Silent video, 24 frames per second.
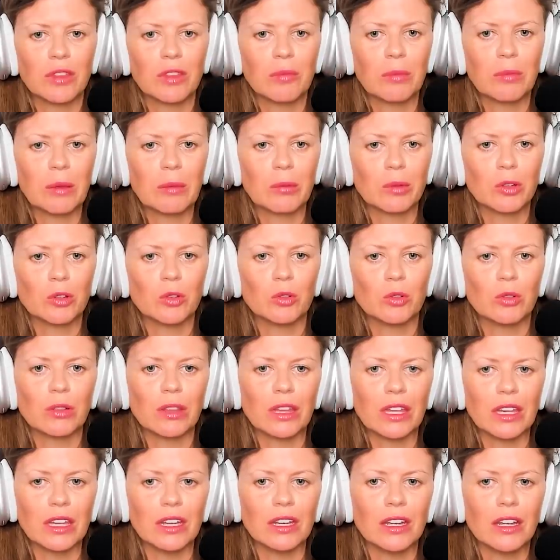that the people who
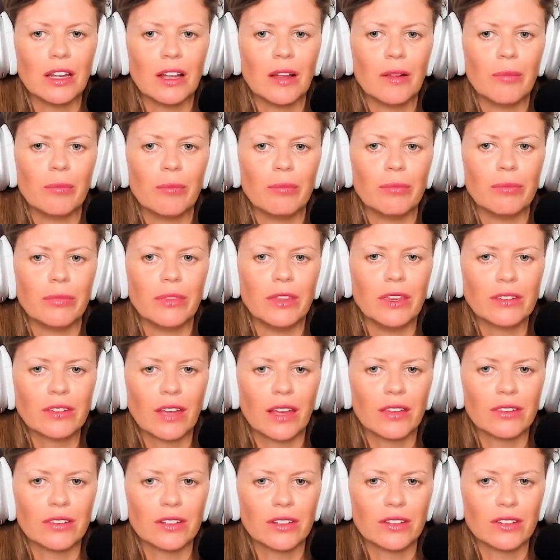lead these
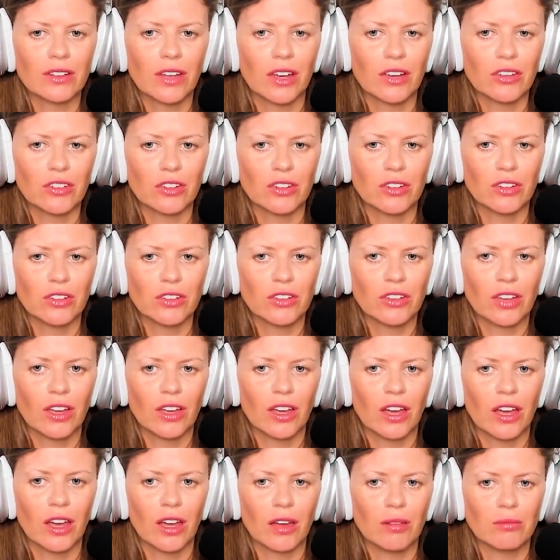kinds of discussions
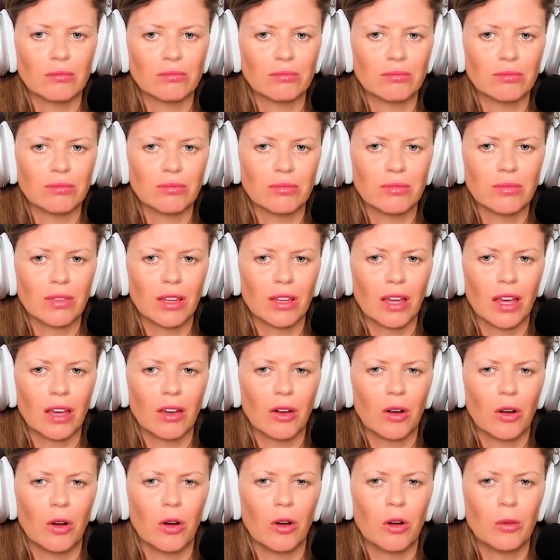uh,
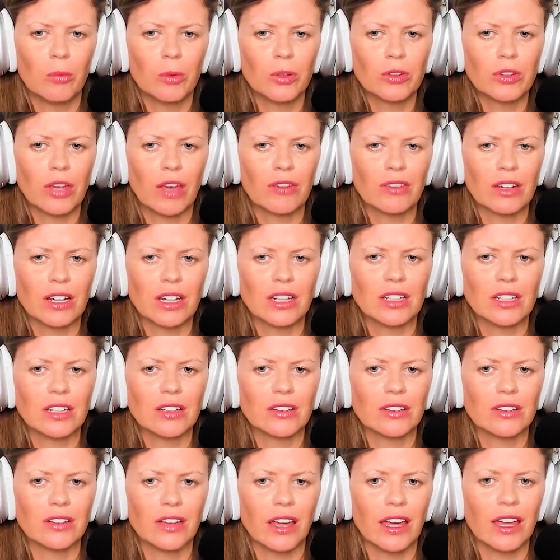almost have like a
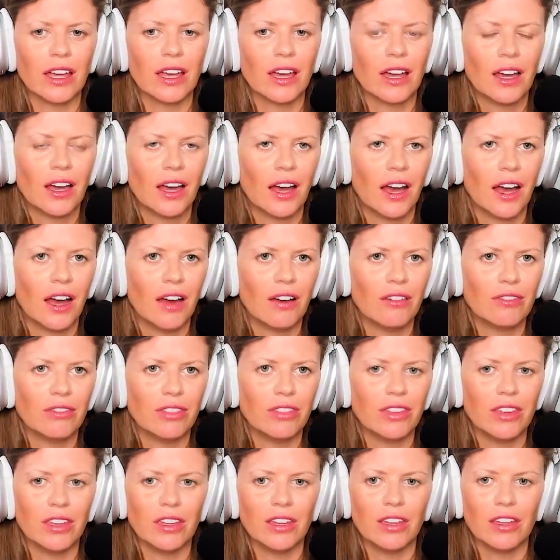dislike of
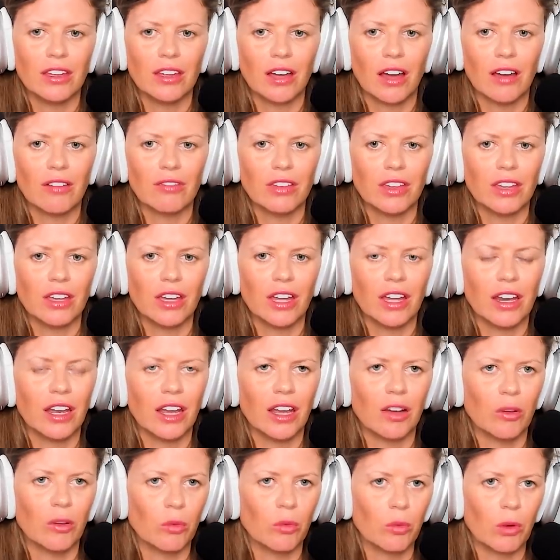the of the
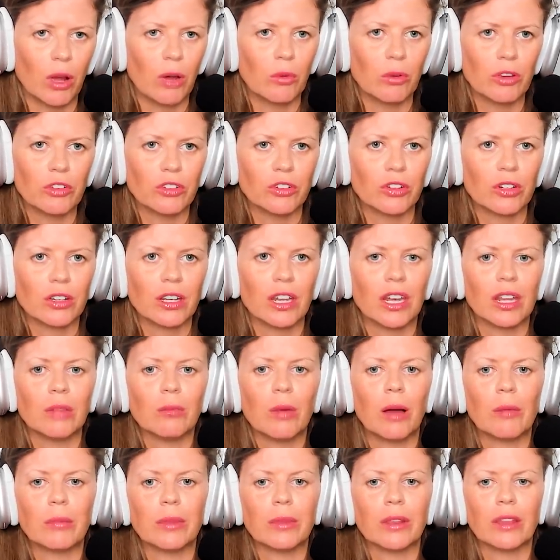uh, uh, original Canadian
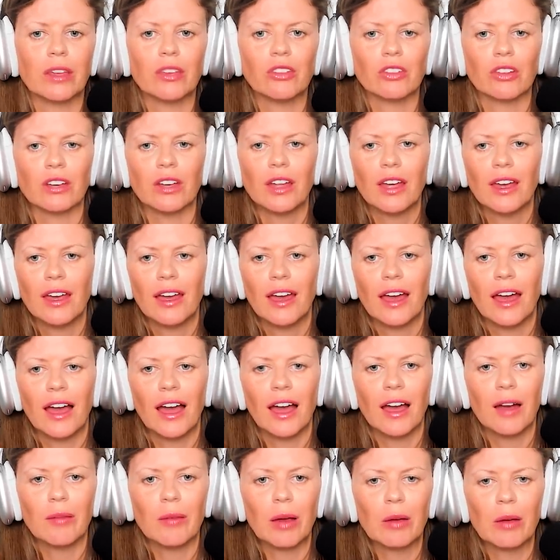population.
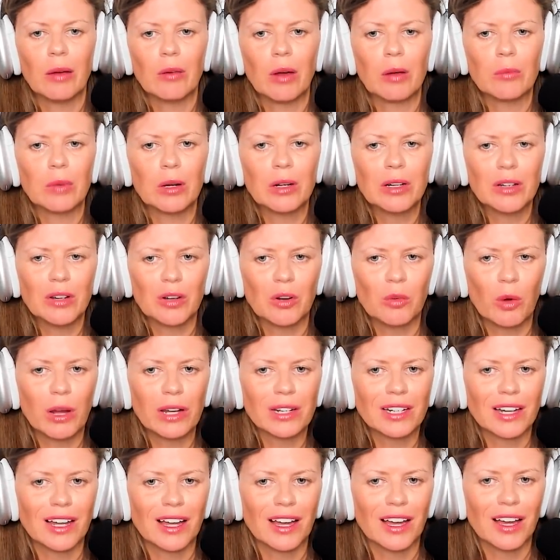Um, I, am wondering
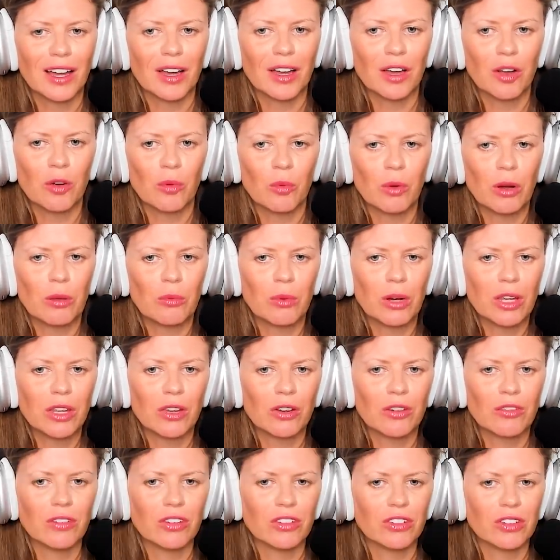what uh, what what
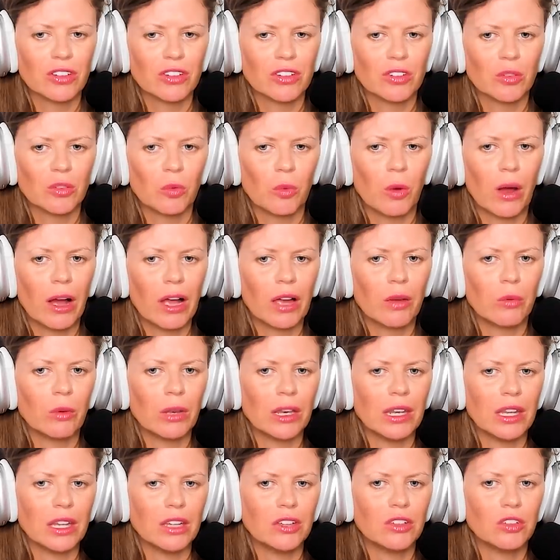your vision is and why we
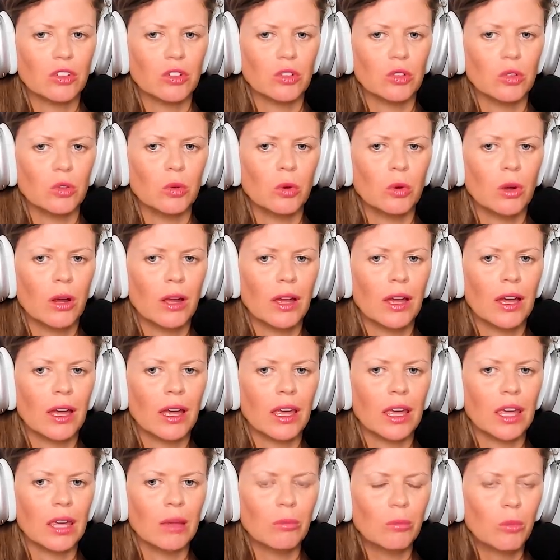need to
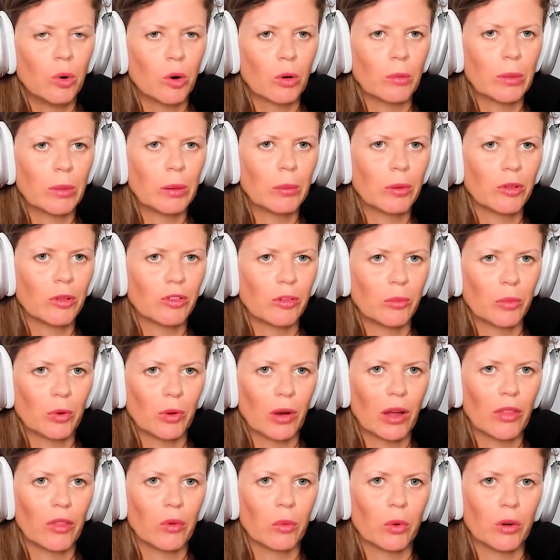import people from
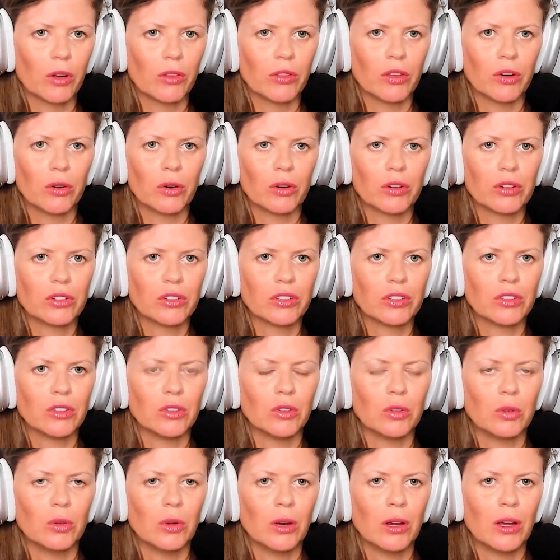around the world in order
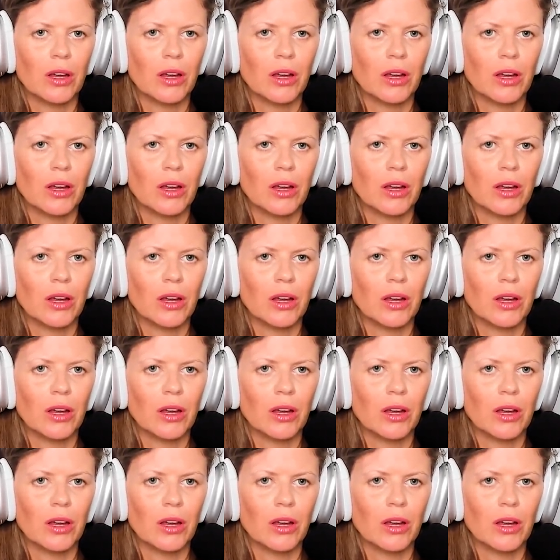to